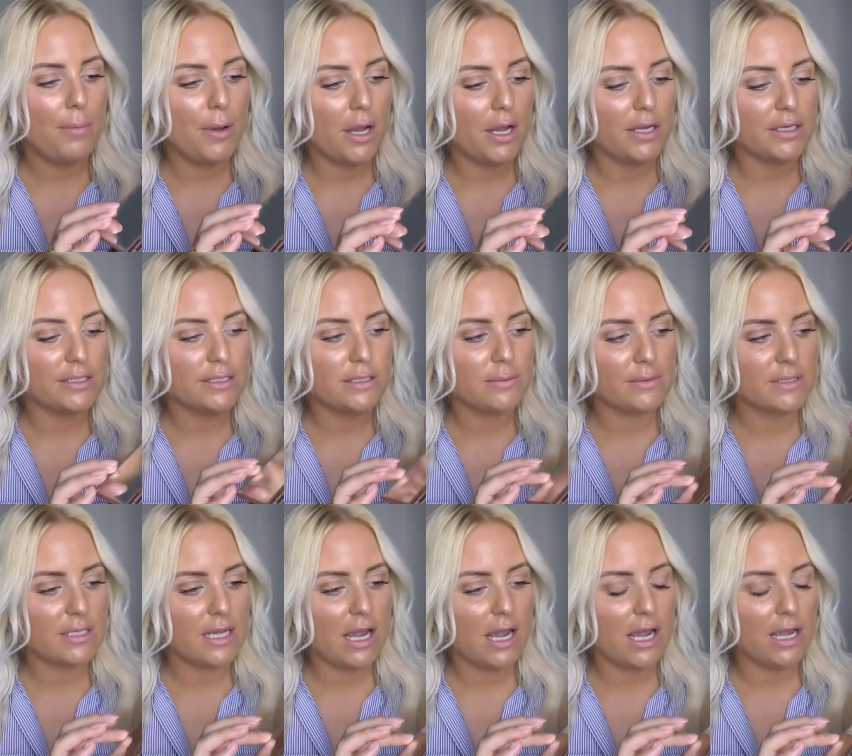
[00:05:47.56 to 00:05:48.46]
but
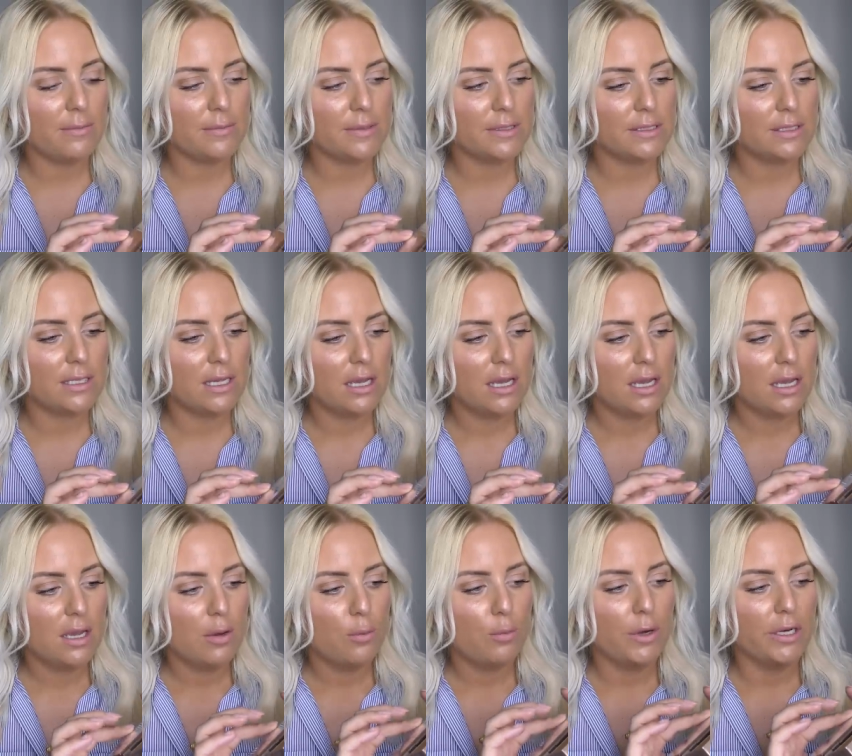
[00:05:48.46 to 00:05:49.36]
sometimes
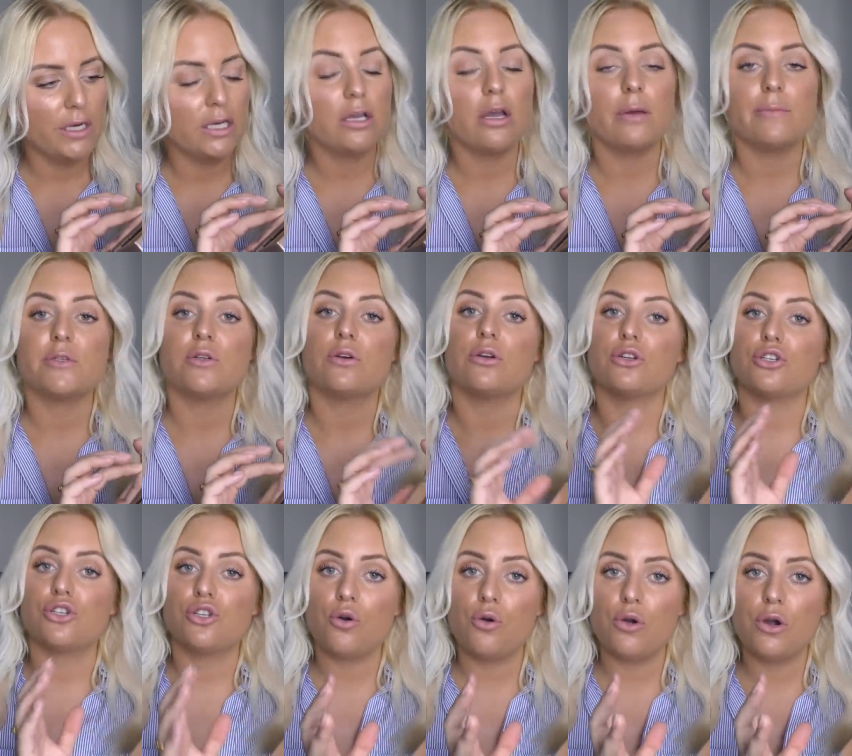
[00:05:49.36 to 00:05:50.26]
when it comes to
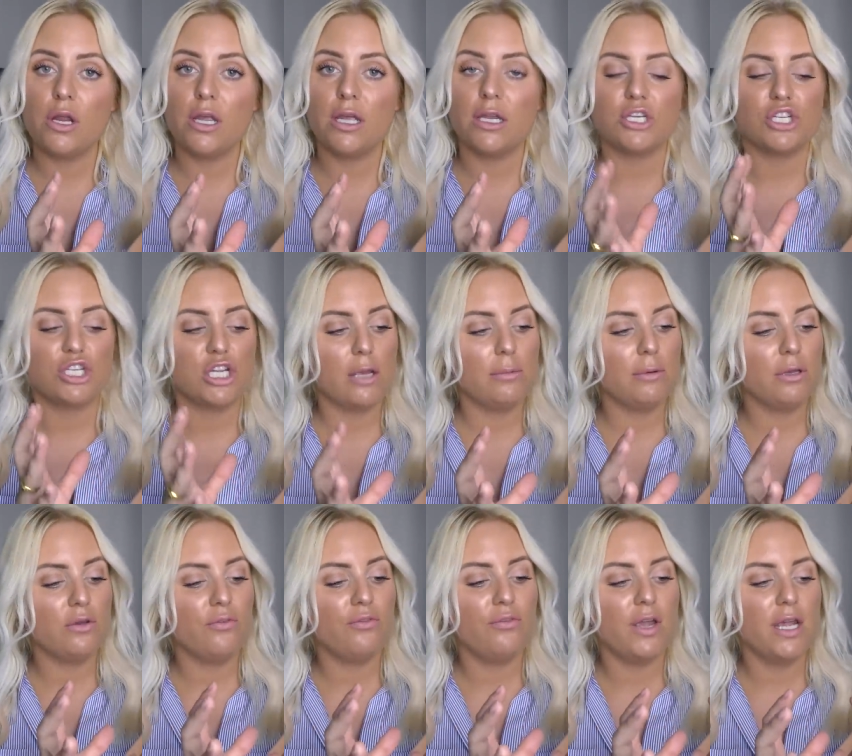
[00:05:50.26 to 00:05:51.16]
contouring and
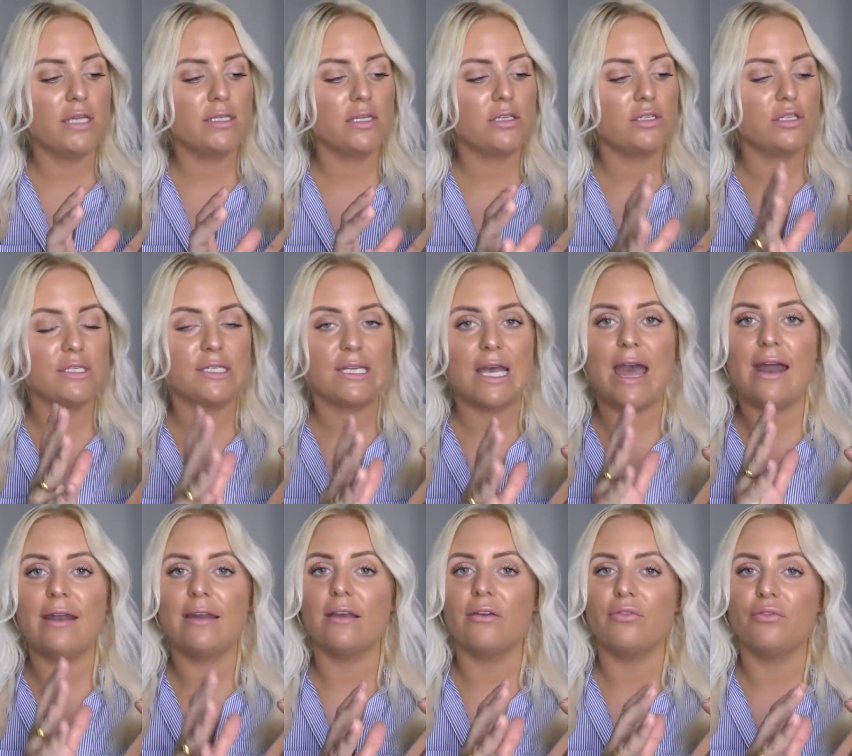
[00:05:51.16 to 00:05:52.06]
shaving your face and just
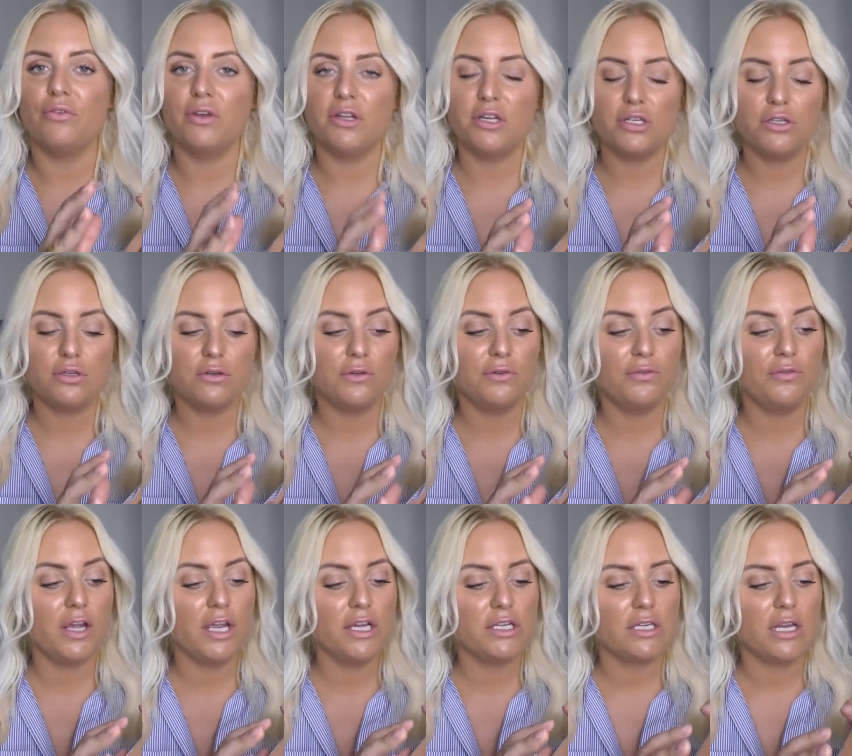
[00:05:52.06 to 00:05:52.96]
adding a finish to your
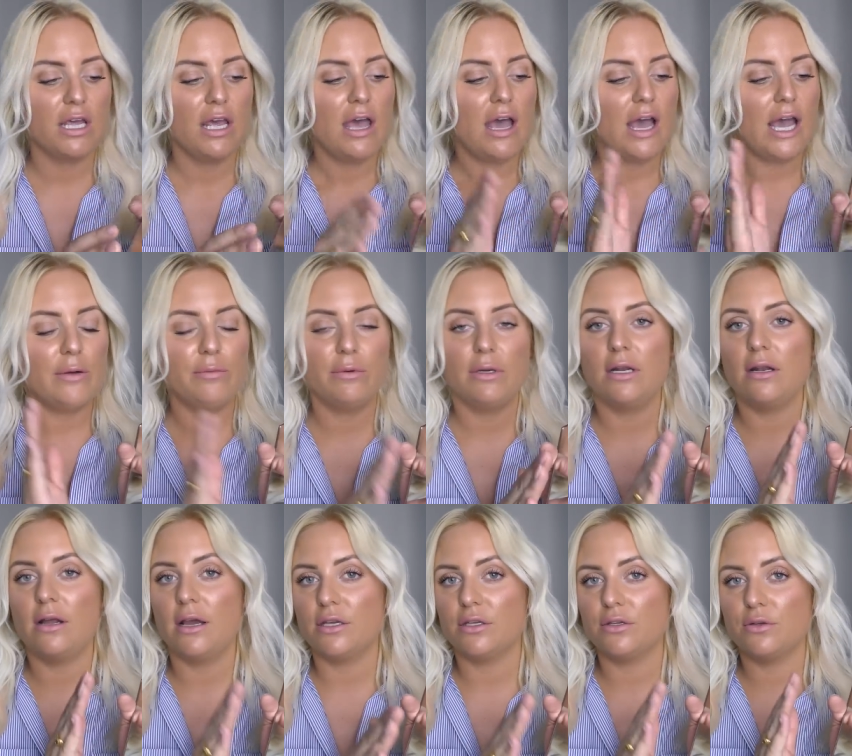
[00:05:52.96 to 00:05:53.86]
face, I really
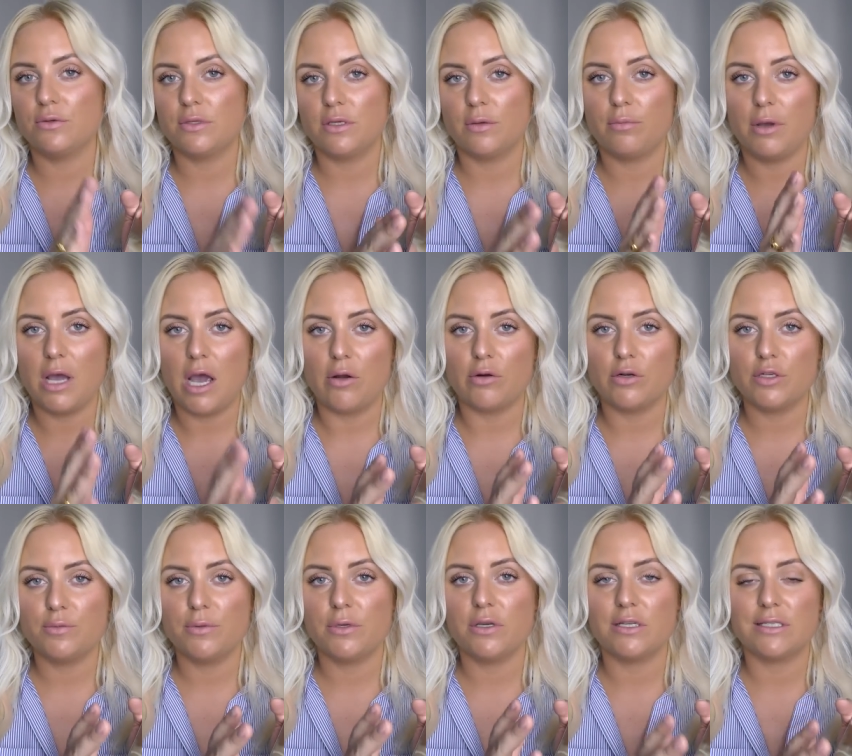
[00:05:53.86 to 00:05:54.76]
like using
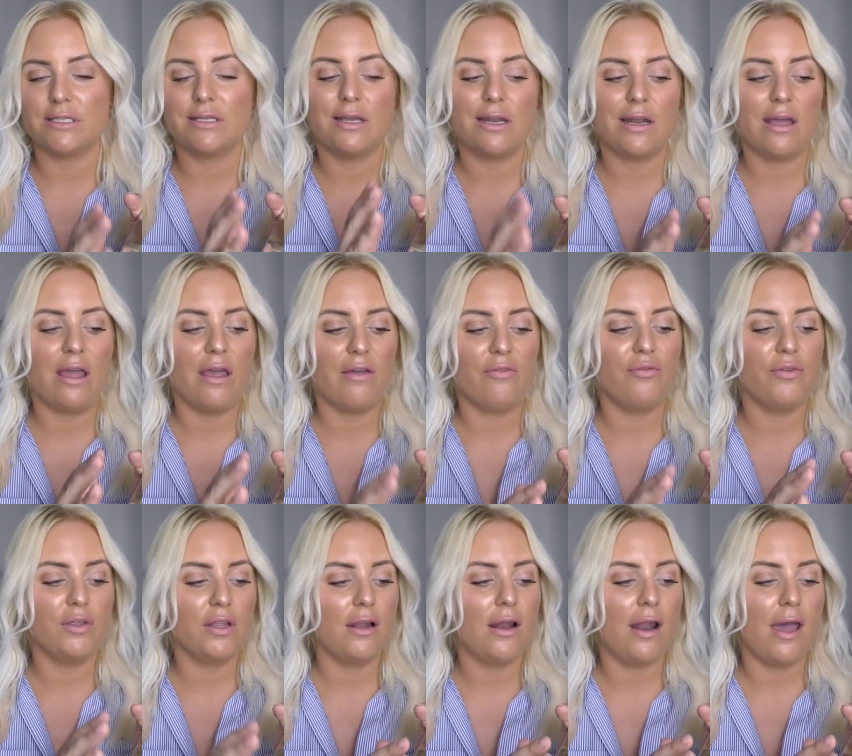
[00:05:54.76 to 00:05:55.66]
powders because then I
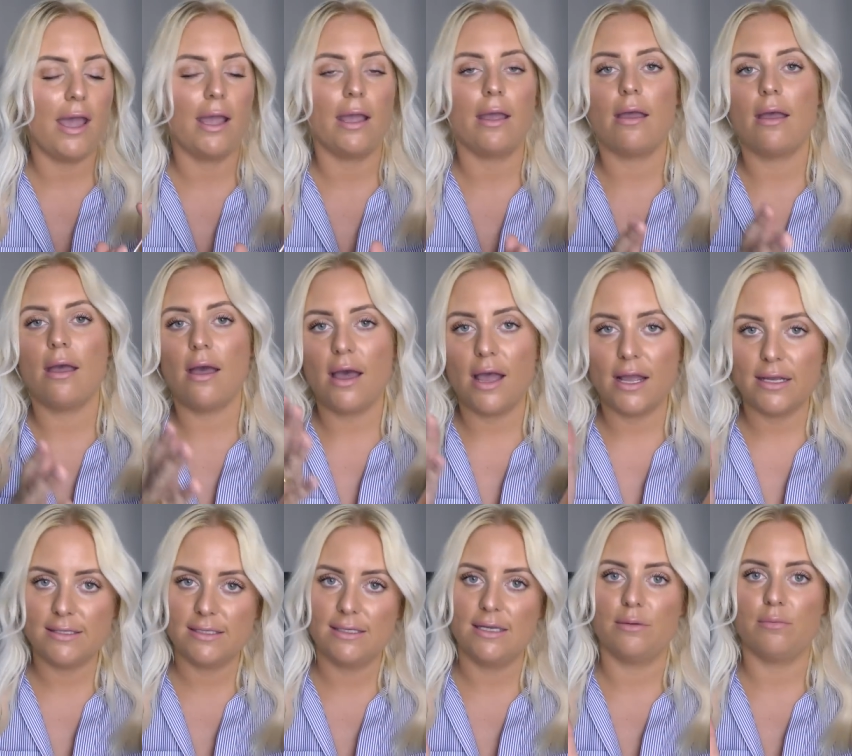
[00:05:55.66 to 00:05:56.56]
feel like I
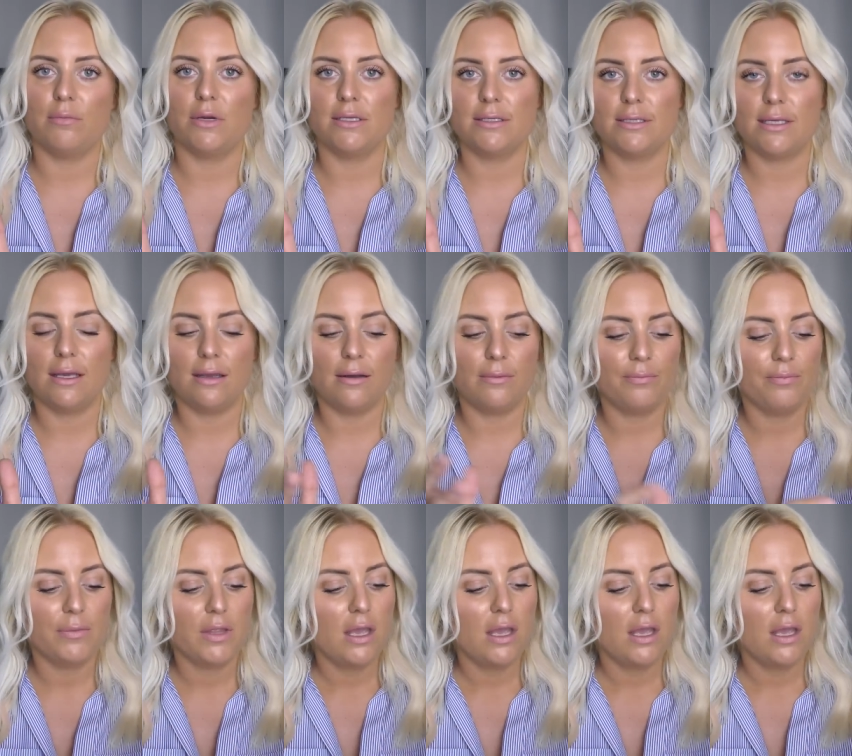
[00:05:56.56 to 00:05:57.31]
set my skin.